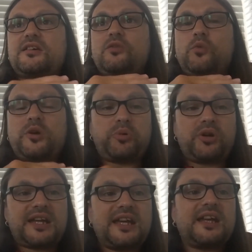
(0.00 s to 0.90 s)
We put
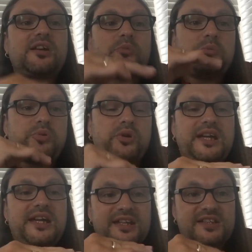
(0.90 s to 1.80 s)
it in, and we put it
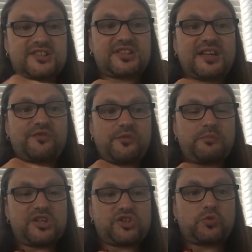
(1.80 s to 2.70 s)
in a safe and
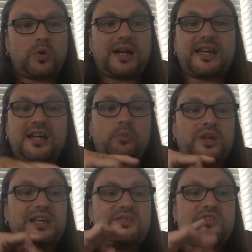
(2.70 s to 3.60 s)
measured way, and
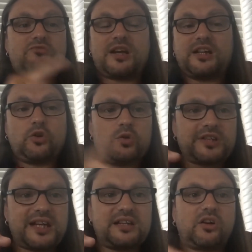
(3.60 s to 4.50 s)
we leave it running all
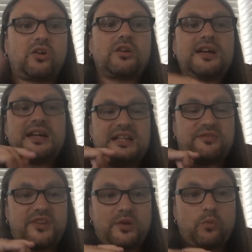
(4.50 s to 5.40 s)
day long. And if
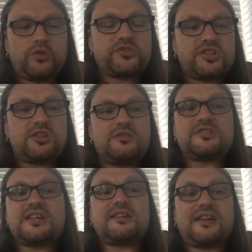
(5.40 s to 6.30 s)
they want to use
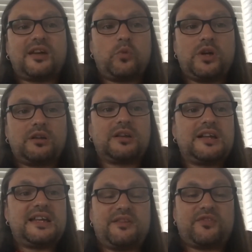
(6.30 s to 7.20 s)
it, they will.
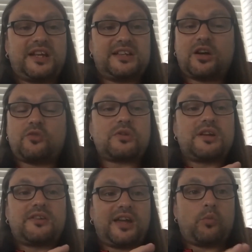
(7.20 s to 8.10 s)
If they don't,
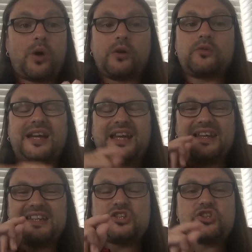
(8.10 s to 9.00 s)
they won't. At
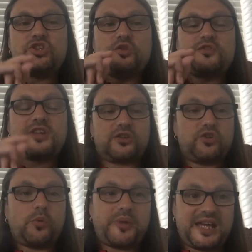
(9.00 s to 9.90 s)
least you've done
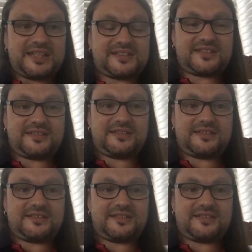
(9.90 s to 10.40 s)
your best.